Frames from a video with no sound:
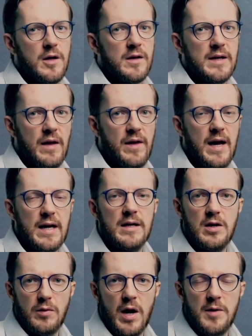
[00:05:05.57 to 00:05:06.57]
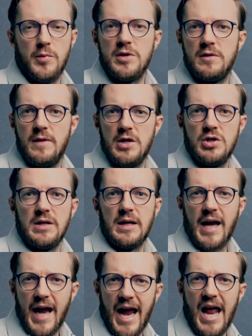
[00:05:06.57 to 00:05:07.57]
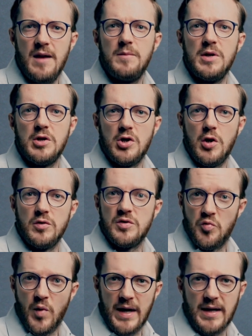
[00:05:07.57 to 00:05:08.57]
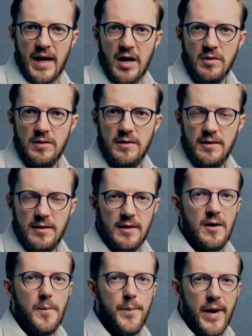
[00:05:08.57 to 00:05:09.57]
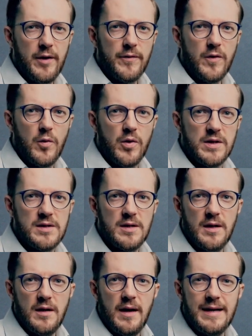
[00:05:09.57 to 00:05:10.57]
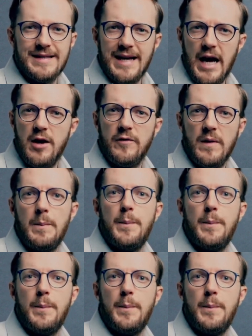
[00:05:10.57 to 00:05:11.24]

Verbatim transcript: On the other hand, cryopreservation can be chosen right now, but of course, it's kind of a